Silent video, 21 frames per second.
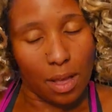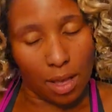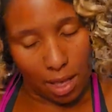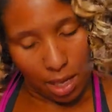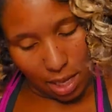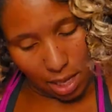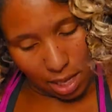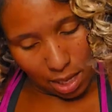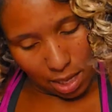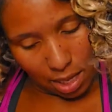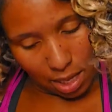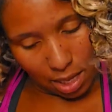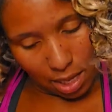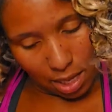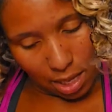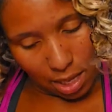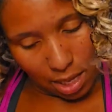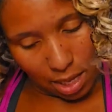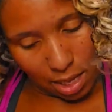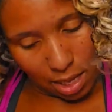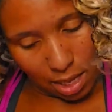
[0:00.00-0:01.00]
Anyway,
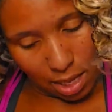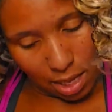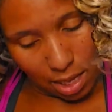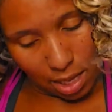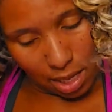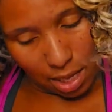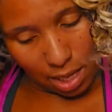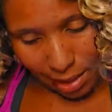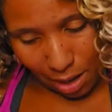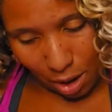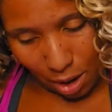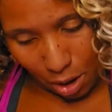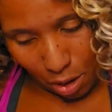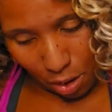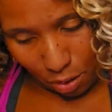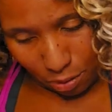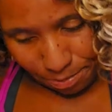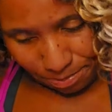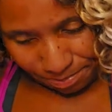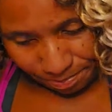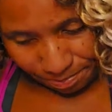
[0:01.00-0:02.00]

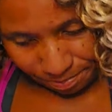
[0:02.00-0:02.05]
so